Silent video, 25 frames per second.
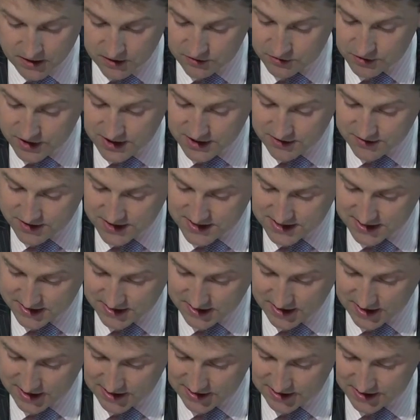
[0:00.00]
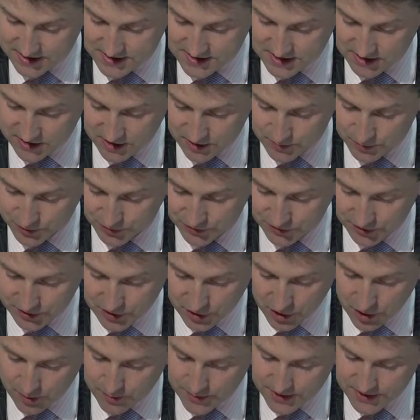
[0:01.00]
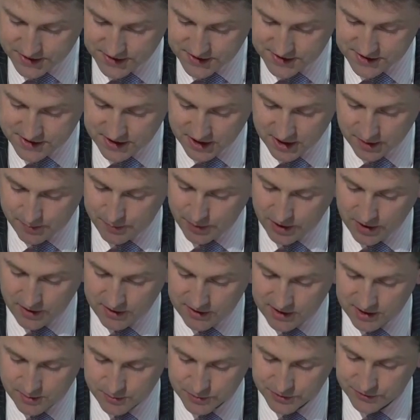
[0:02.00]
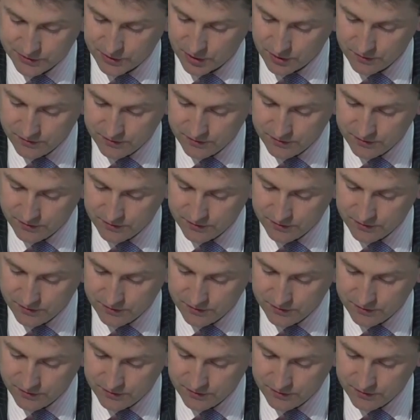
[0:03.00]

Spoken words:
Rereading and highlighting are the commonest and apparently most